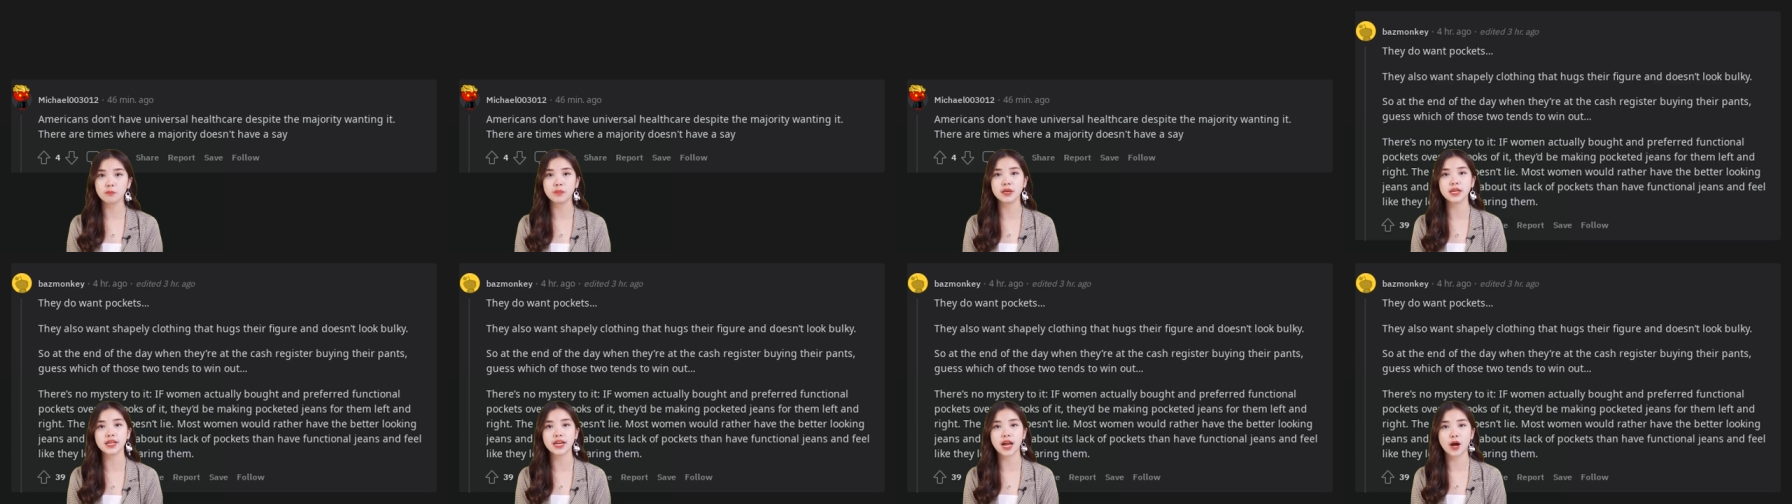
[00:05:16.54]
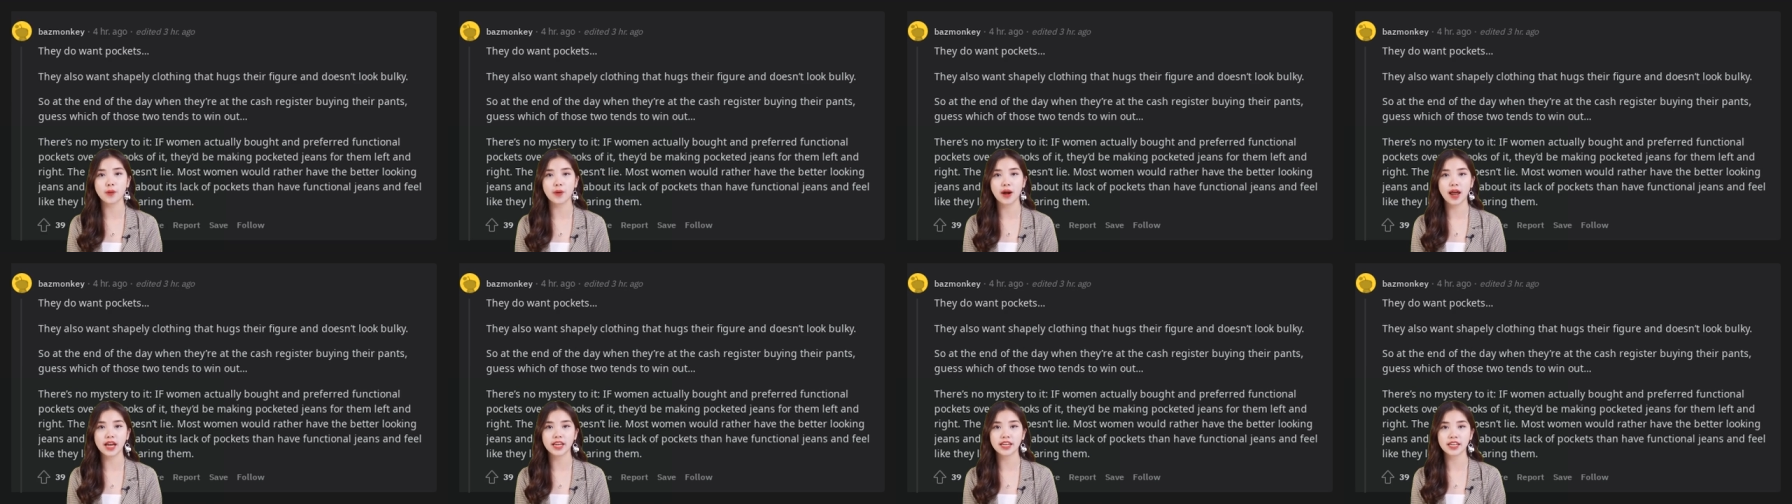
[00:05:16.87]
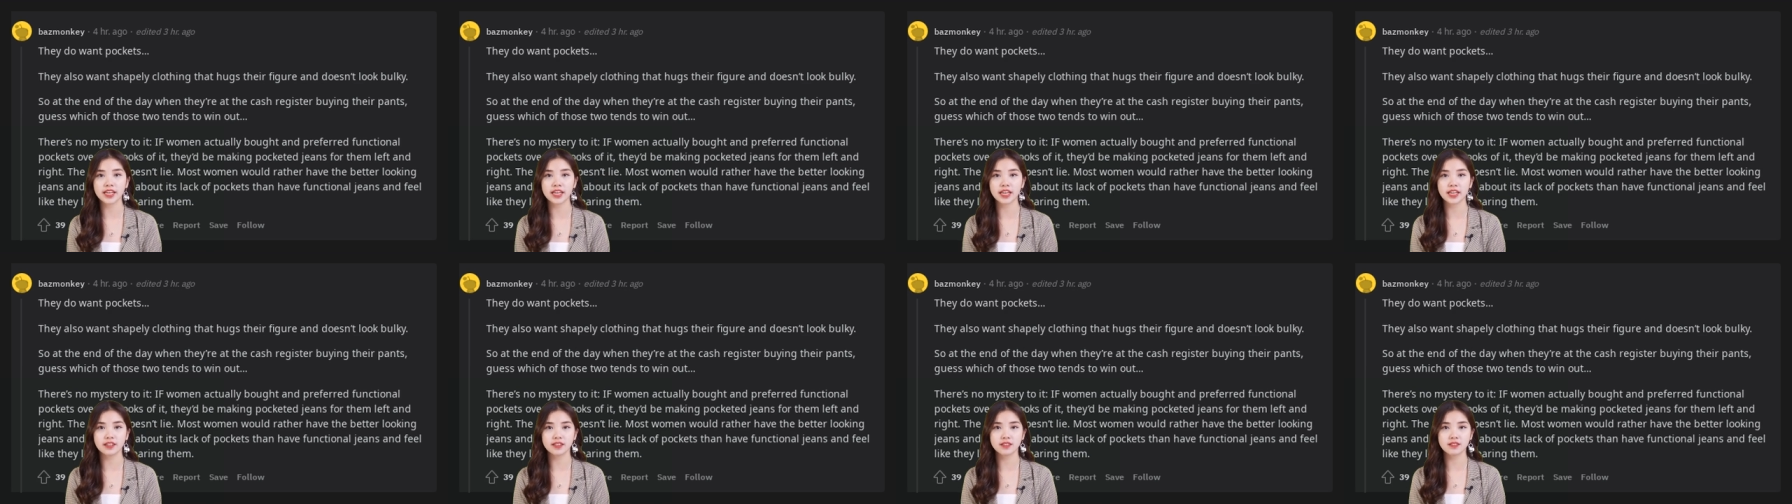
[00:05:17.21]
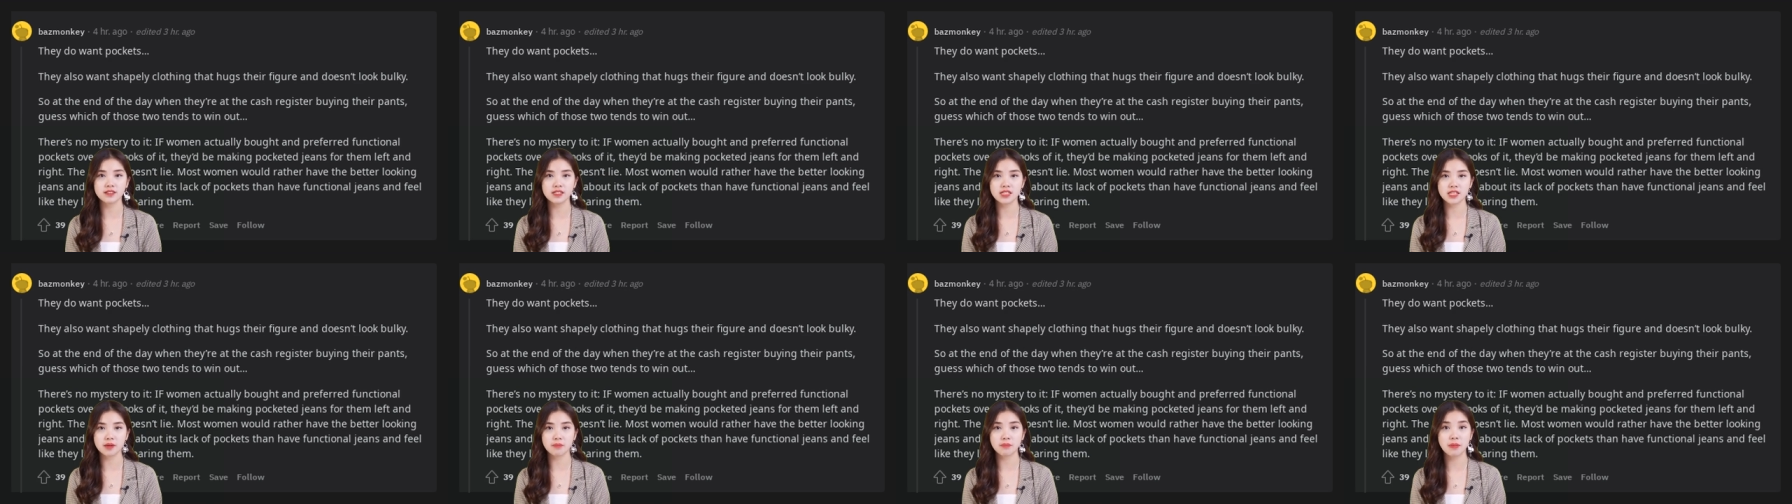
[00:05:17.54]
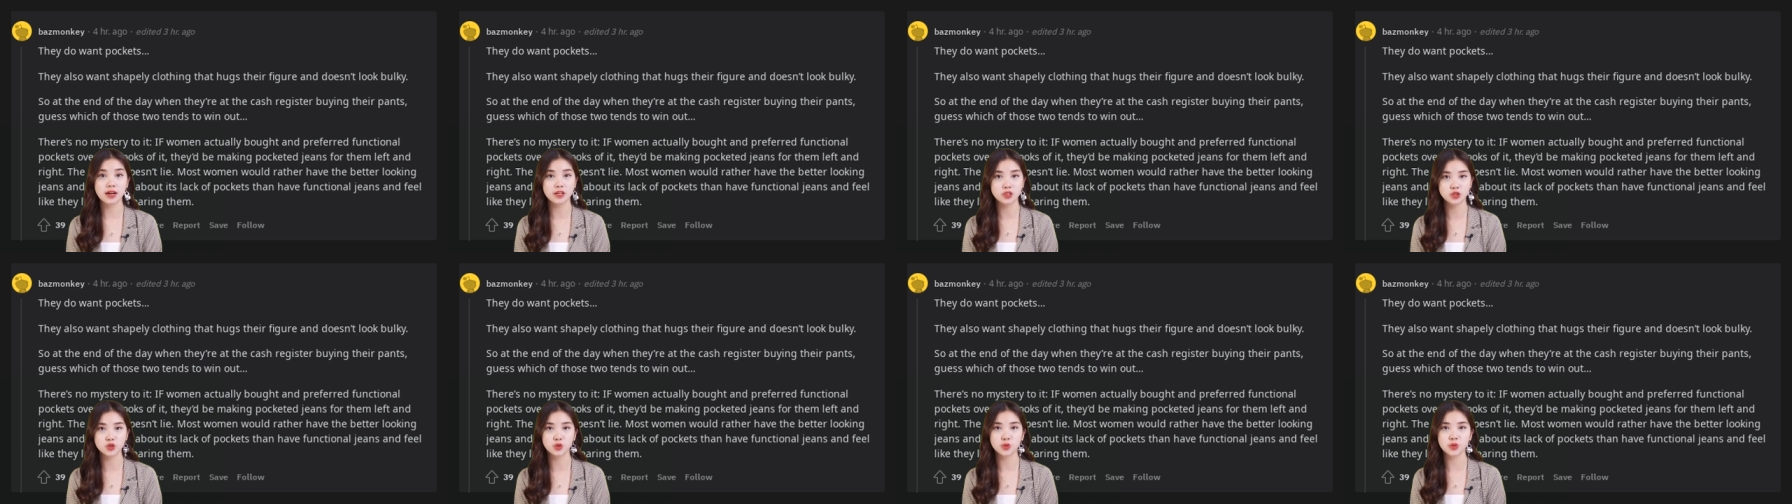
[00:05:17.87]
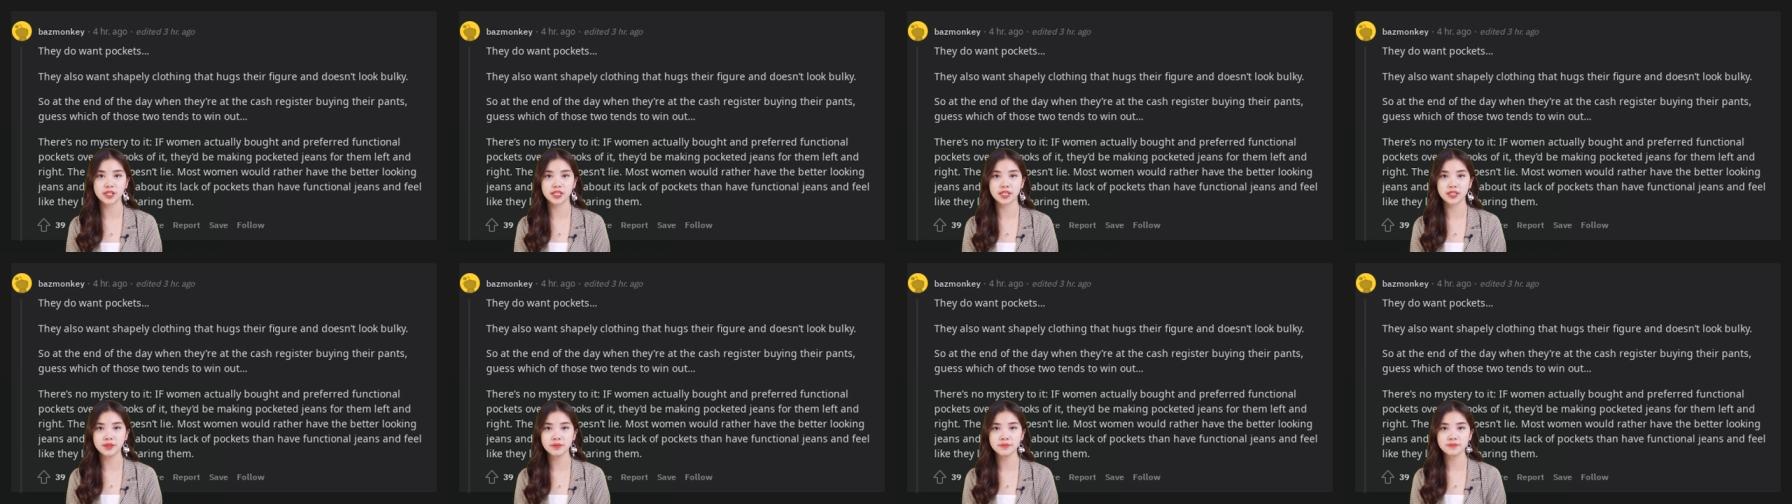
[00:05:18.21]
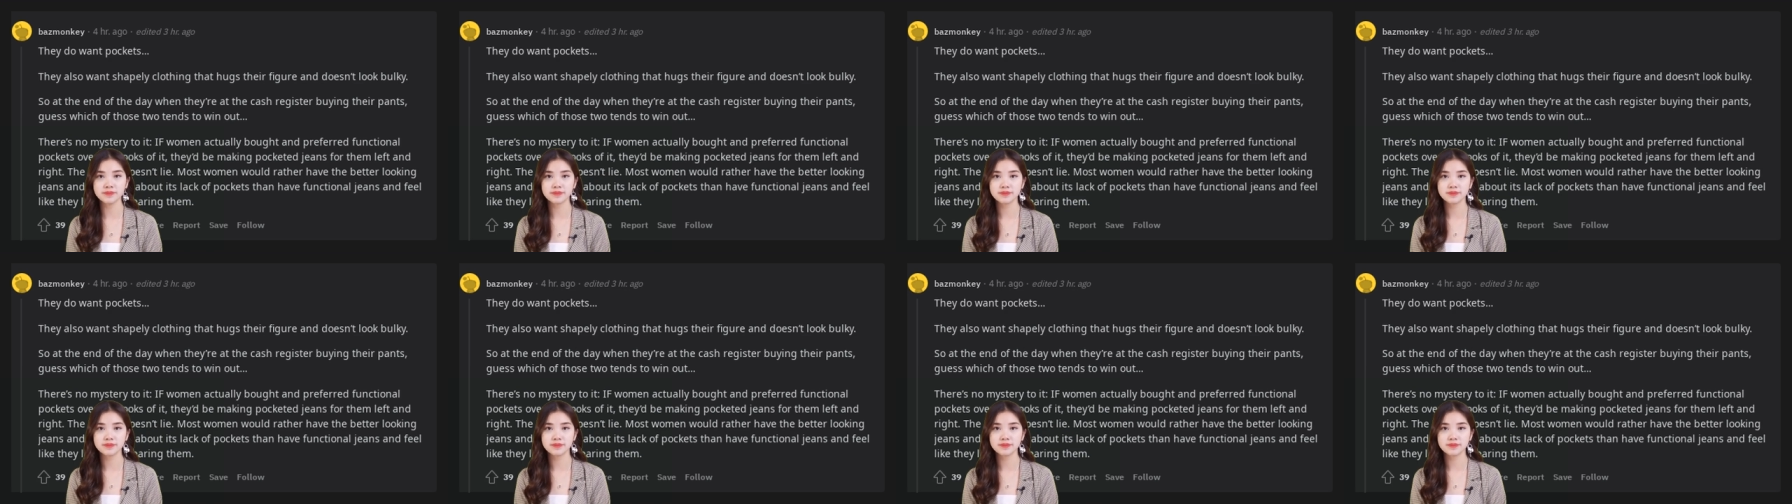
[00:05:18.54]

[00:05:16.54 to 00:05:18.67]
They do want pockets. They